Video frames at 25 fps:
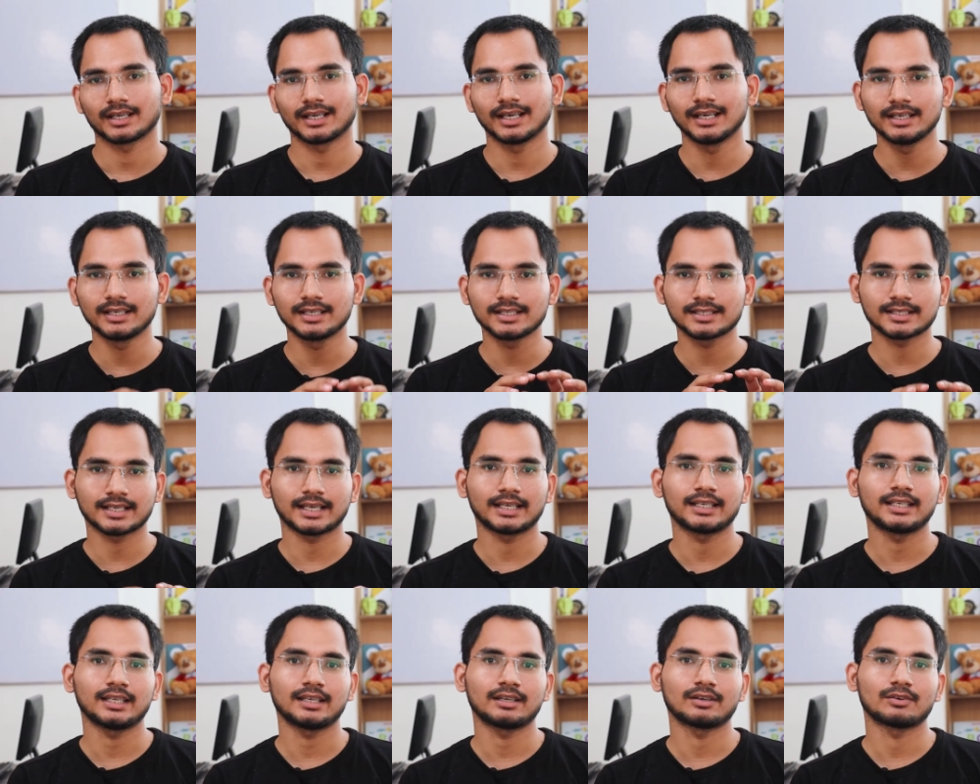In
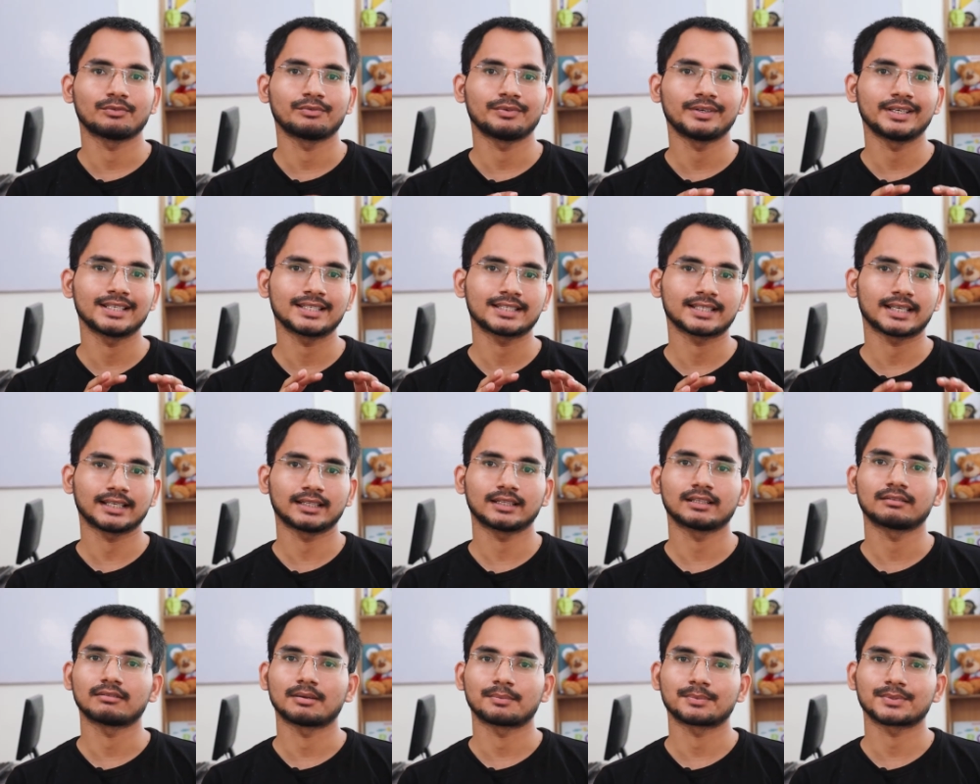designing, we design
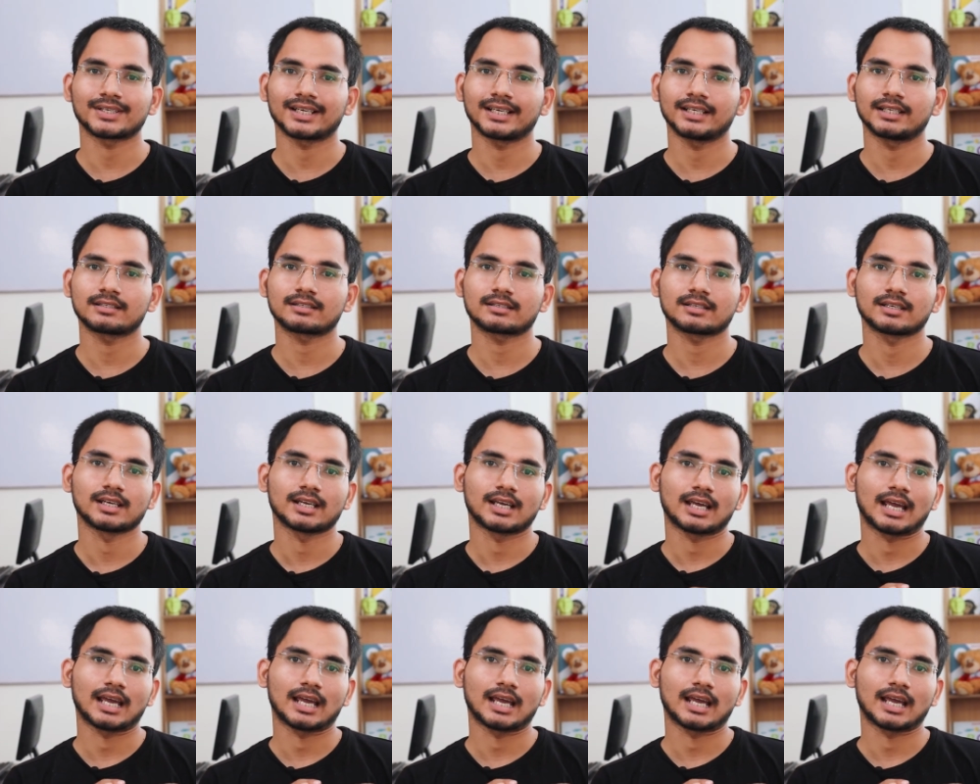the websites,